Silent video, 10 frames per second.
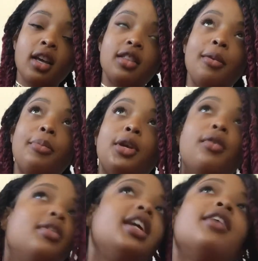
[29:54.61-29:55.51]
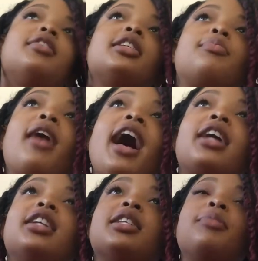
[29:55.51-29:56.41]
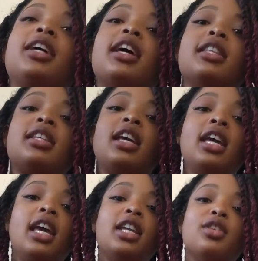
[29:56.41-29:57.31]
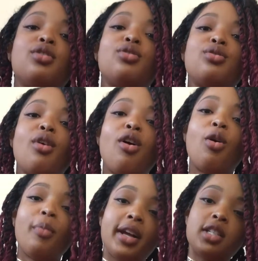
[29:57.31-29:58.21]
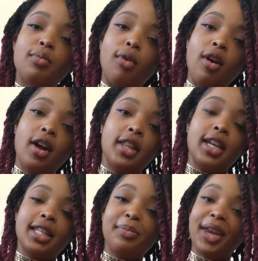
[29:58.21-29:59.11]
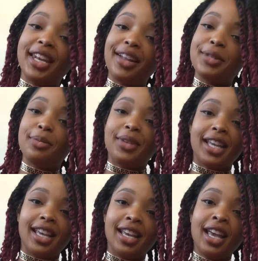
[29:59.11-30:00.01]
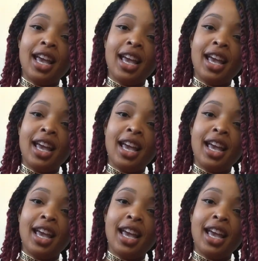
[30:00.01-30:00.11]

the beauty of this practice, because it is so much more than it's made out to be.